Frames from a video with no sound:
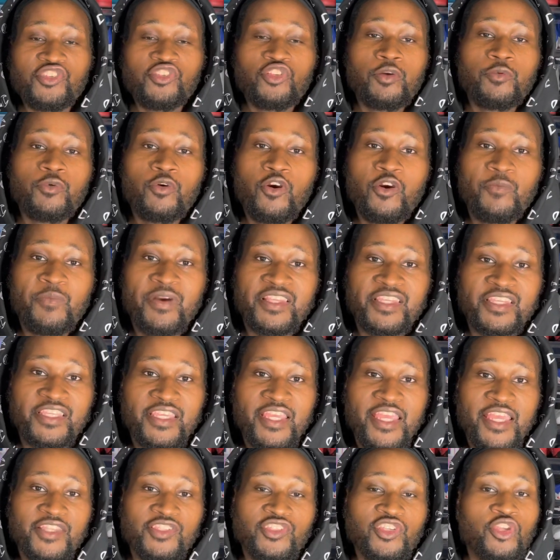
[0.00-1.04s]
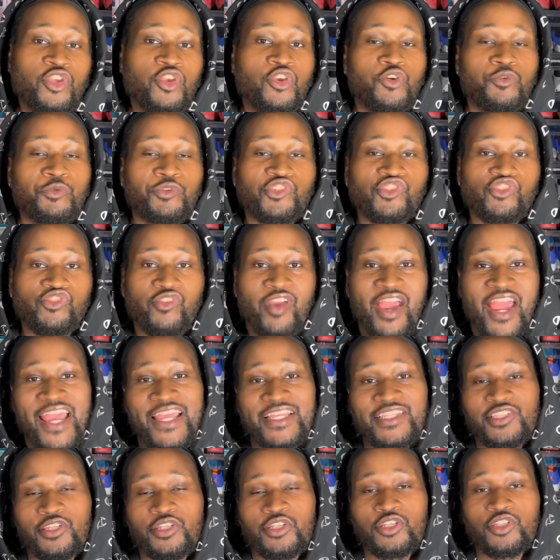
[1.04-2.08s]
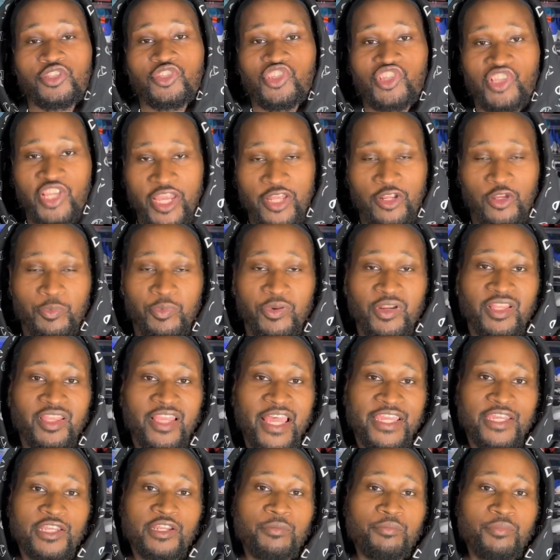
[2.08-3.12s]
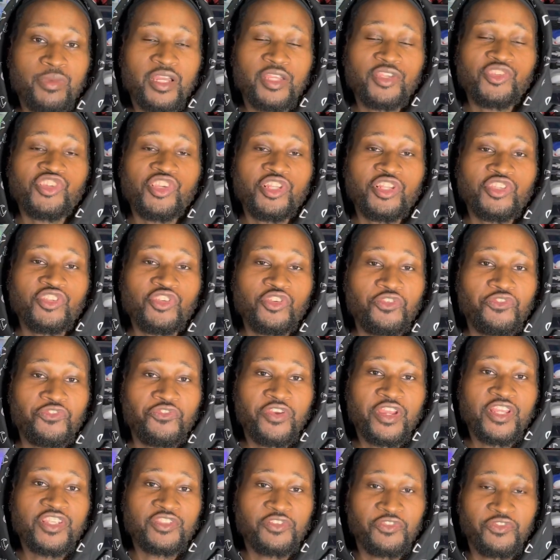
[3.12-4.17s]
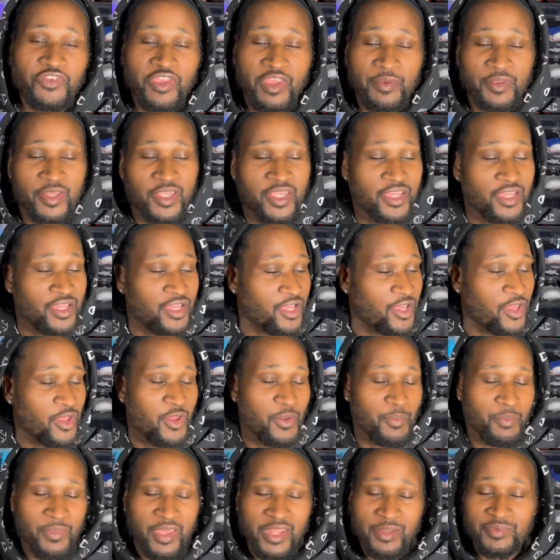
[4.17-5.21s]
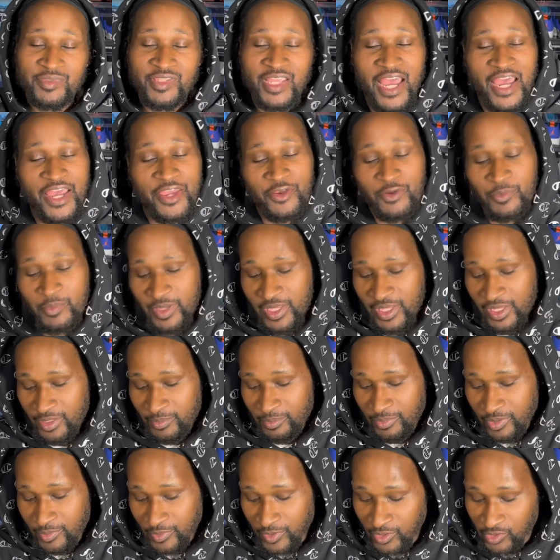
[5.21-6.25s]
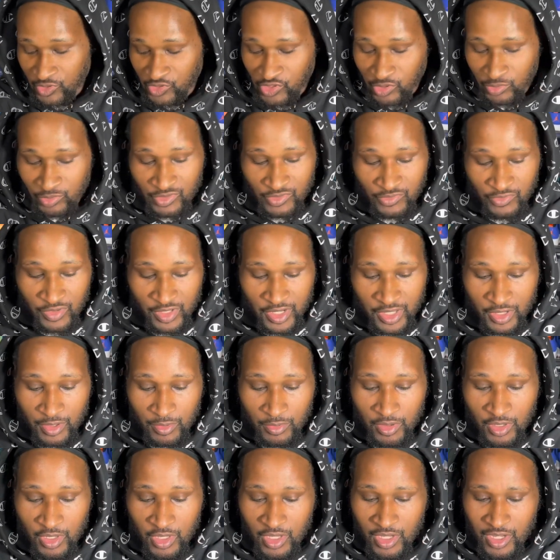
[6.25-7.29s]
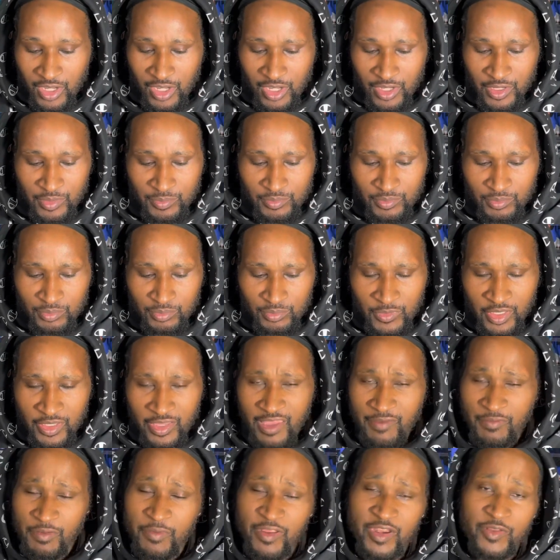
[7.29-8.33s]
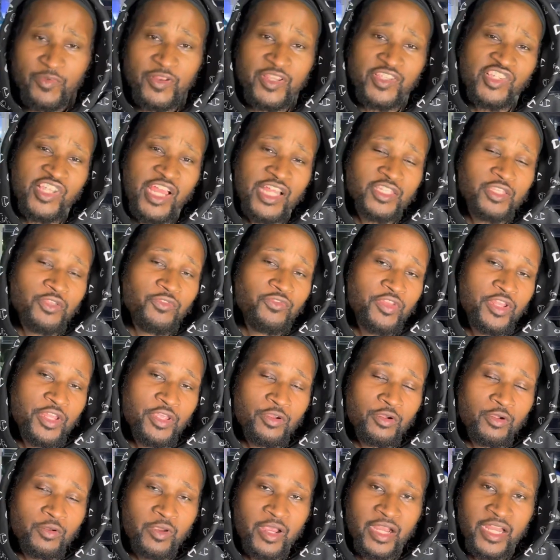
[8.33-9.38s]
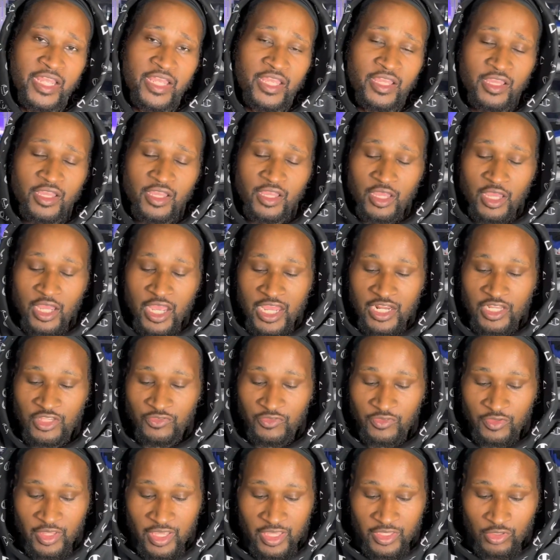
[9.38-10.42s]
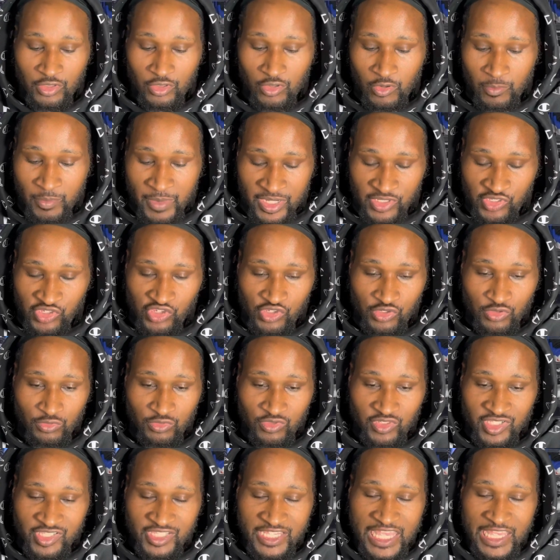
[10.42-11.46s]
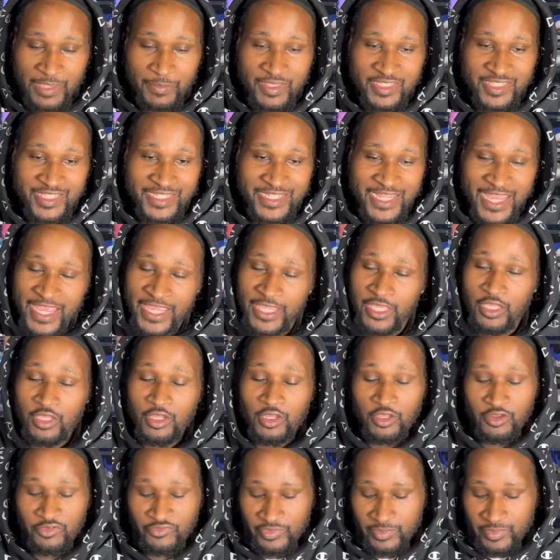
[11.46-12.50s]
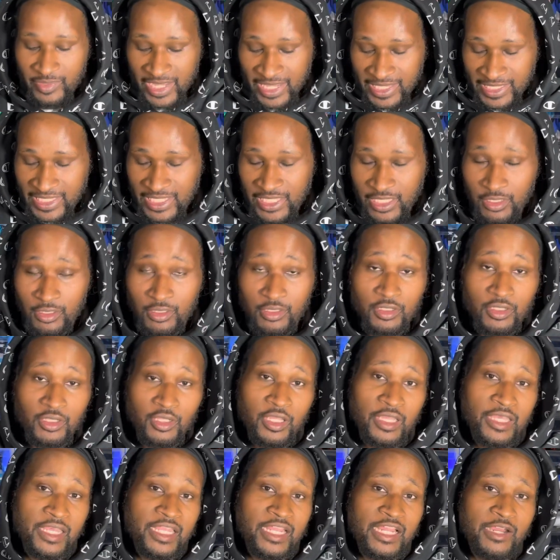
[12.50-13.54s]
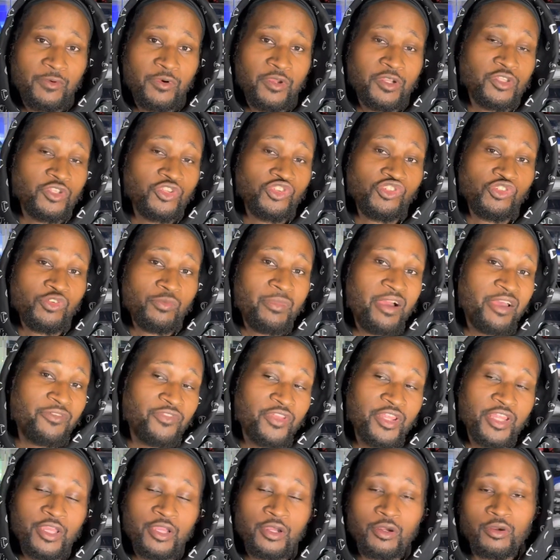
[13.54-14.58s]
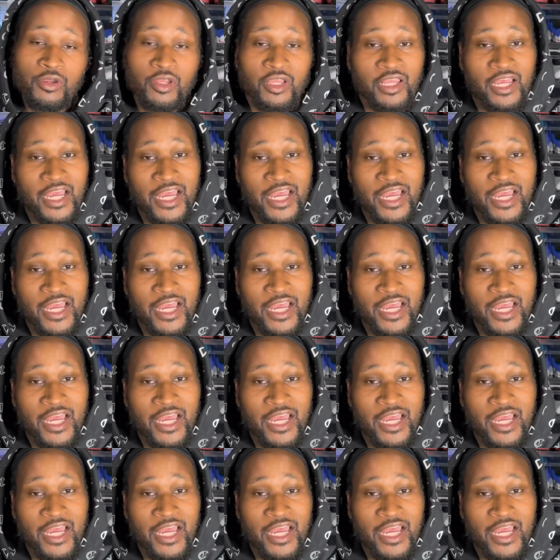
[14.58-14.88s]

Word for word: Nova All About the Kicks. Subscribe to the channel, put a like on the button, share this to your friends and family. Man, I'm tired, man, but we're gonna shoot this video. Um, everybody already shot the video already. I just feel like, you know, my shoes just came in today from Nike and I wanted to shoot my video.